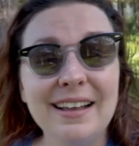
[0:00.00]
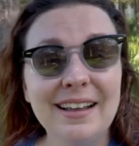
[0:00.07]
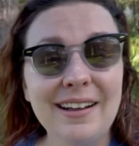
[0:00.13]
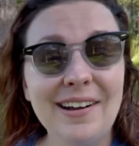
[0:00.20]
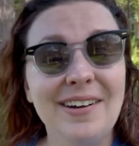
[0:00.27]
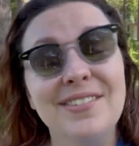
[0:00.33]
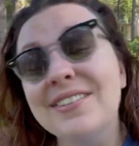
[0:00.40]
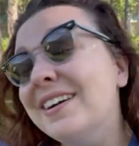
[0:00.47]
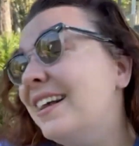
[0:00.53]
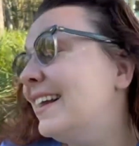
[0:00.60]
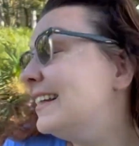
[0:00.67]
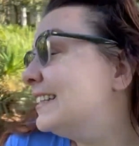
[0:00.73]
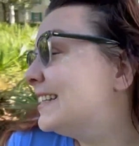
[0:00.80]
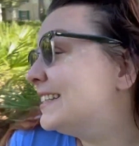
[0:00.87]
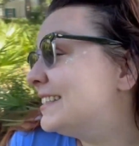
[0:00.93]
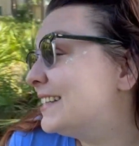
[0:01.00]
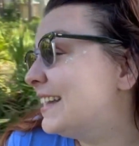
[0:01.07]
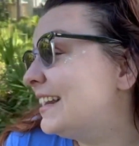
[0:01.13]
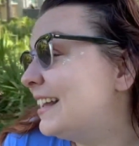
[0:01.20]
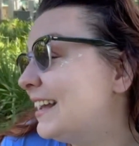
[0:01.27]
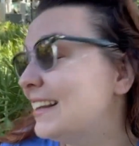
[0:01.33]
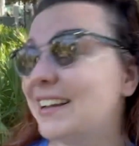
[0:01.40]
Overall, it's just
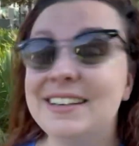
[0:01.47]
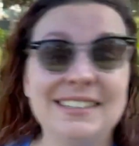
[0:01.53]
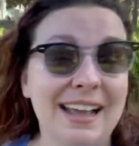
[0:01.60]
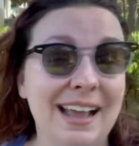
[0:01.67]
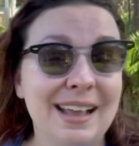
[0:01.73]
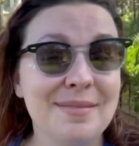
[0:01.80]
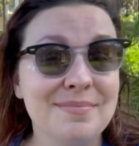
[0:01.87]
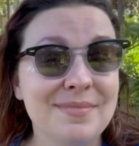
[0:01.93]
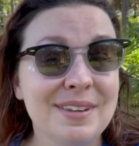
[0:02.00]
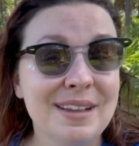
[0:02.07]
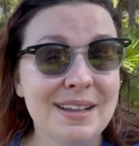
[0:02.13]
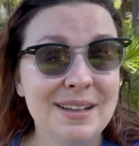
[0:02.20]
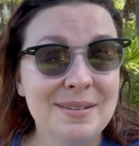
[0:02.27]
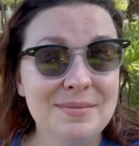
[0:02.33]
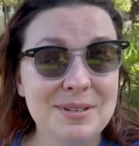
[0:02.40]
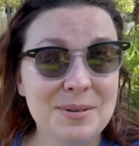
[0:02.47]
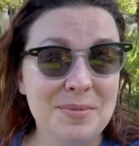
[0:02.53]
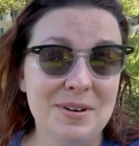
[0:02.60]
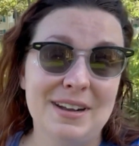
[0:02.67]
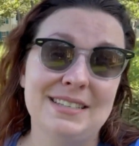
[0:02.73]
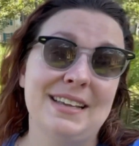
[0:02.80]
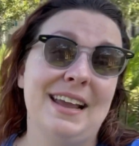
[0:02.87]
a good time. Super
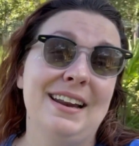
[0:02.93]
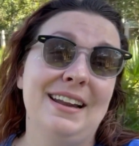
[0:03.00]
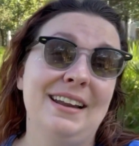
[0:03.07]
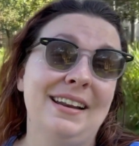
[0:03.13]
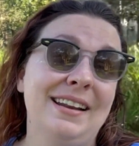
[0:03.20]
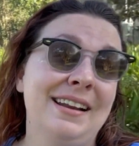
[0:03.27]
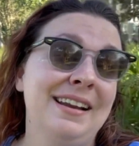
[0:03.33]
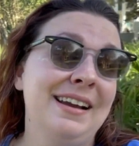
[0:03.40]
excited.